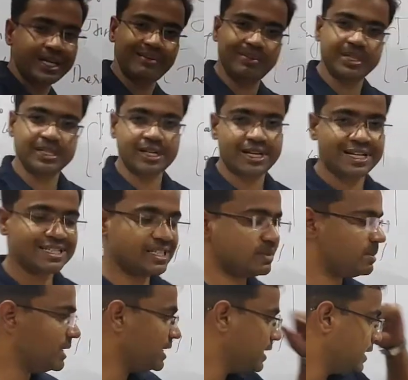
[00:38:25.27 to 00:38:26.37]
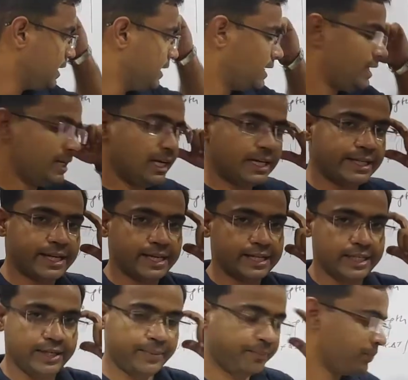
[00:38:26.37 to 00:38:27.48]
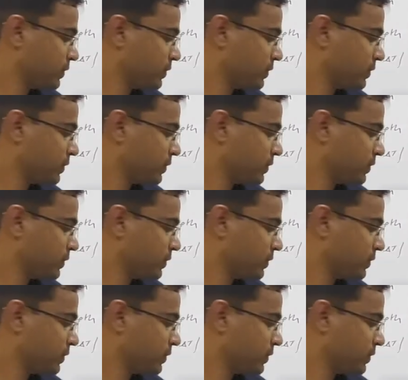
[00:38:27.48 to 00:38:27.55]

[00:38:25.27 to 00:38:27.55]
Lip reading: temperature rises by delta T.